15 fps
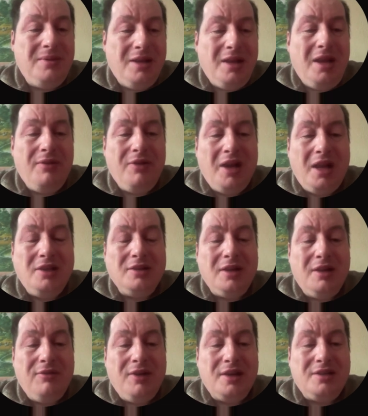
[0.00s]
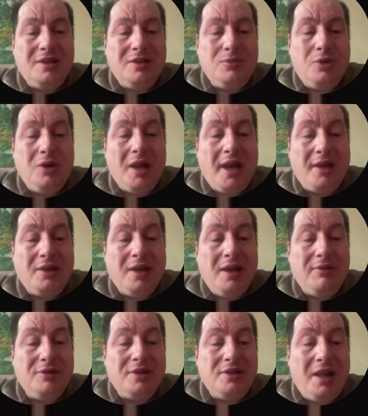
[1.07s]
even angel investors would like to
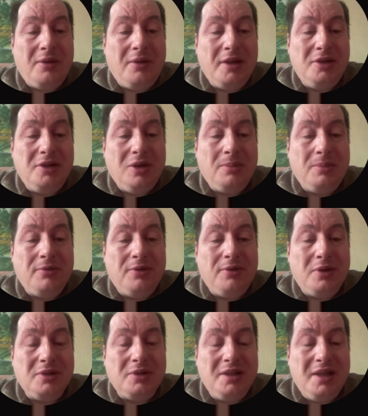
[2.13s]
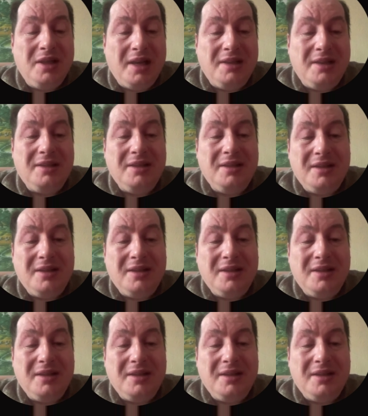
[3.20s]
have a salary job, of course, in the end,